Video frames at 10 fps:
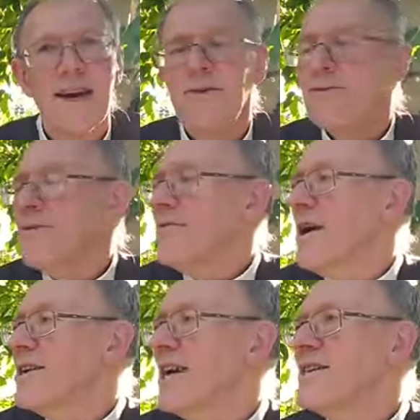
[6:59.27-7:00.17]
if we
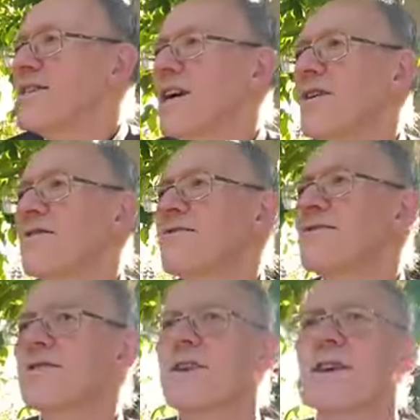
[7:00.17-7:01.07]
find
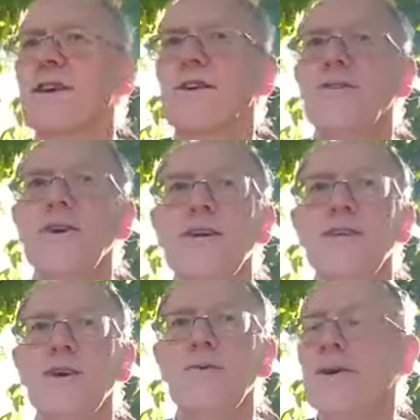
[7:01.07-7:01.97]
ourselves
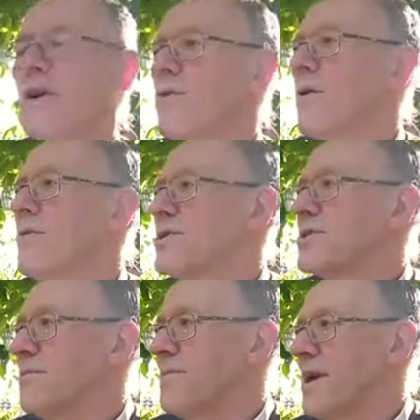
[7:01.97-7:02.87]
thinking that we're not what we
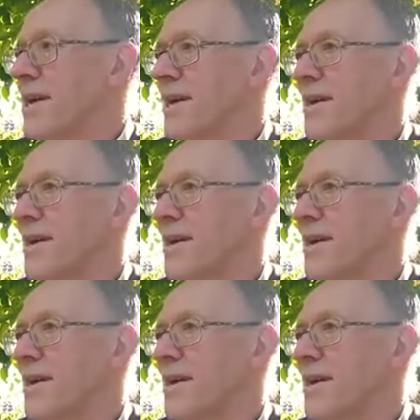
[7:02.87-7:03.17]
should be,